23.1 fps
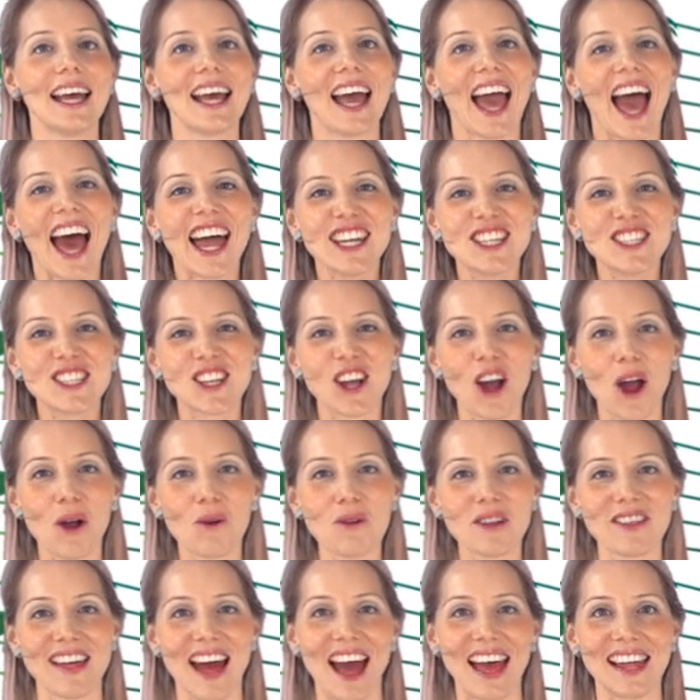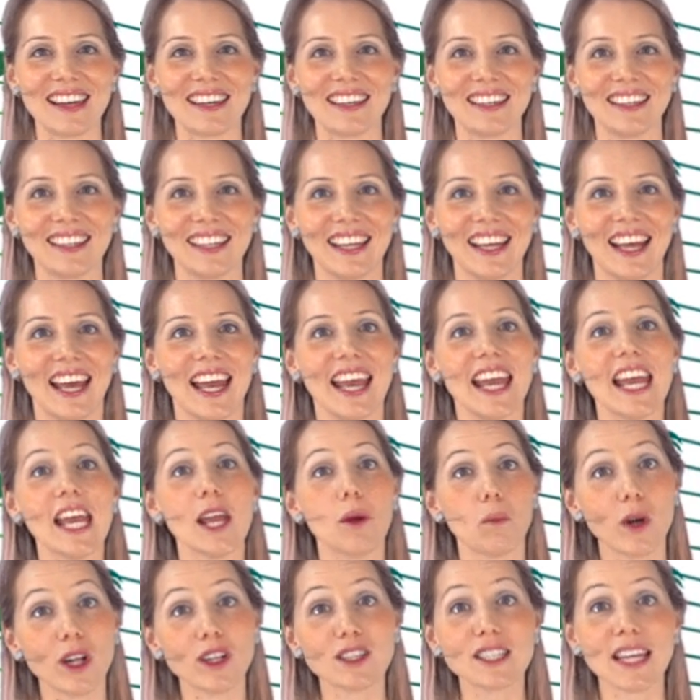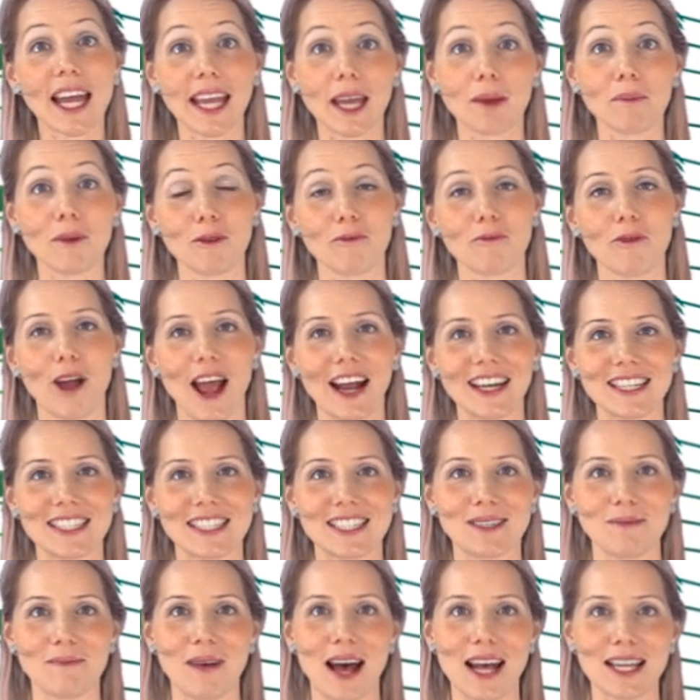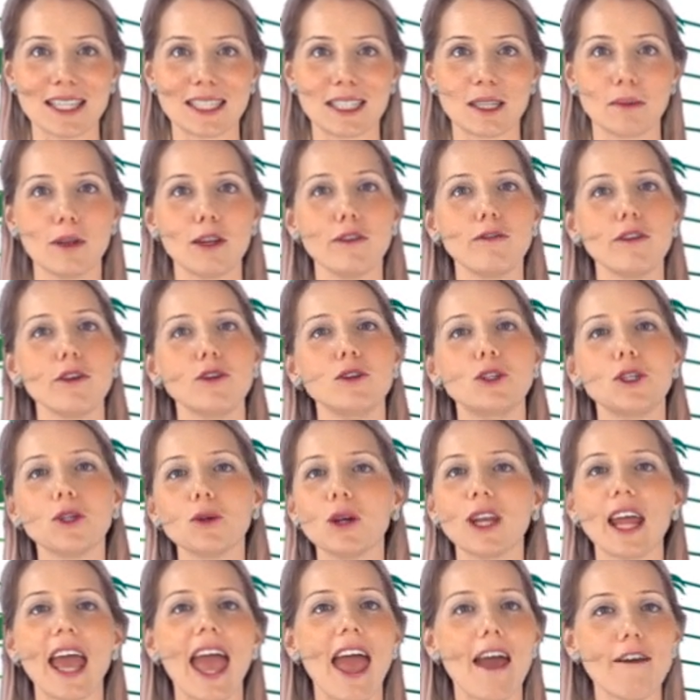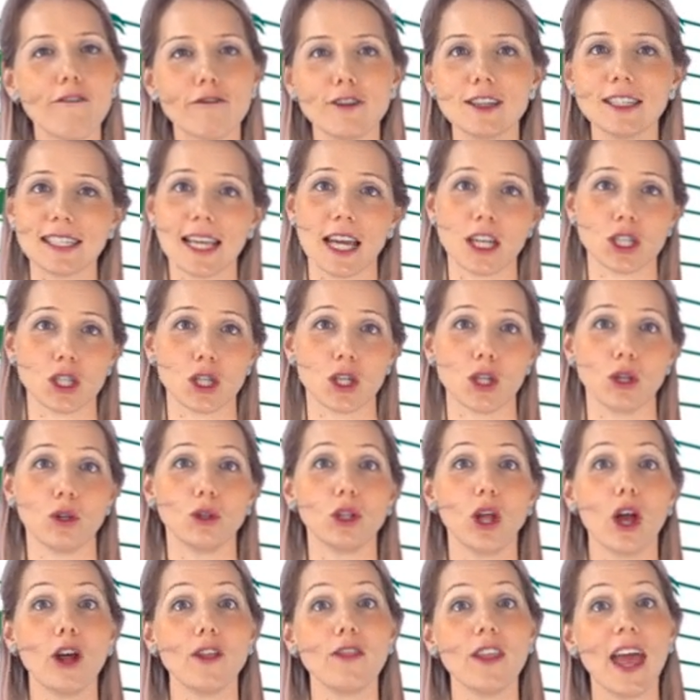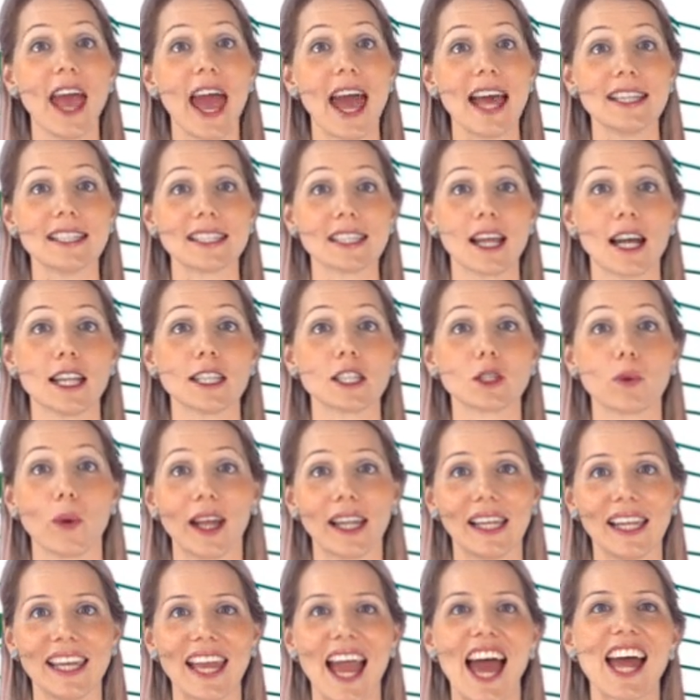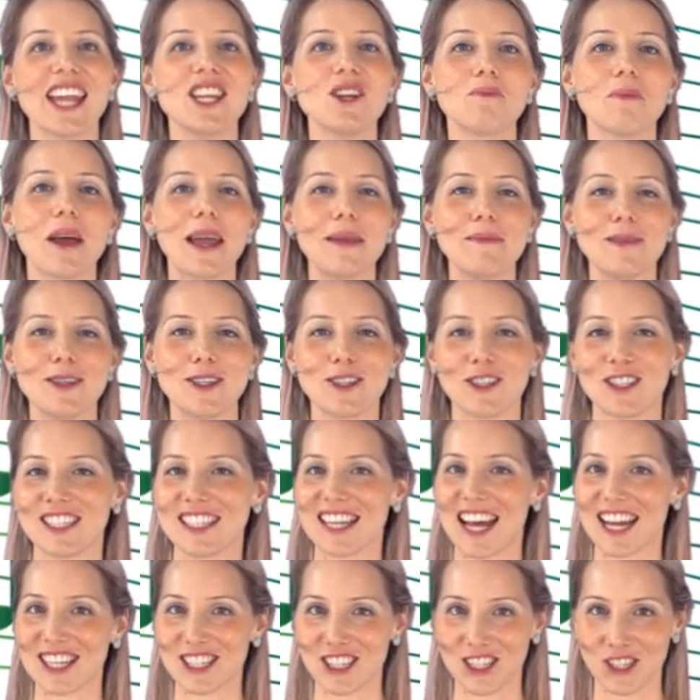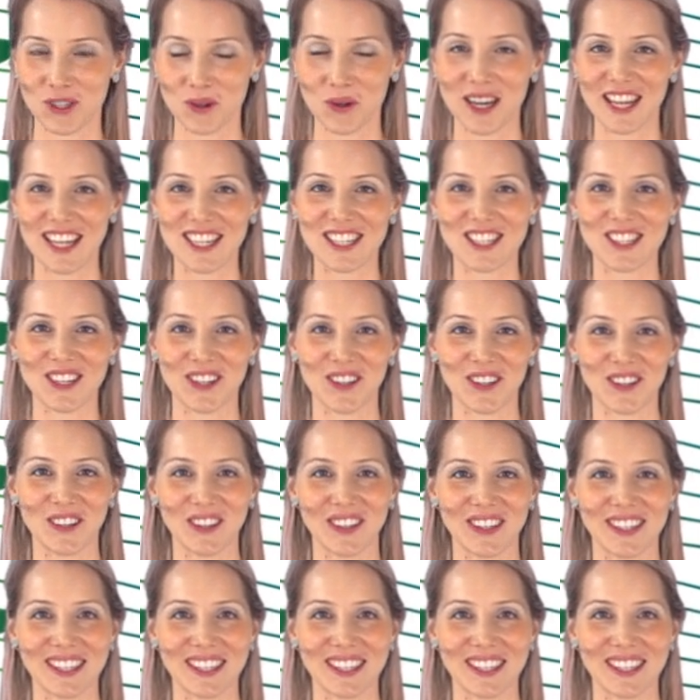How did you go with that? It will take a bit of practice to master, but if you do it every session, you'll learn the hand signs quickly and your baby should start to join in too.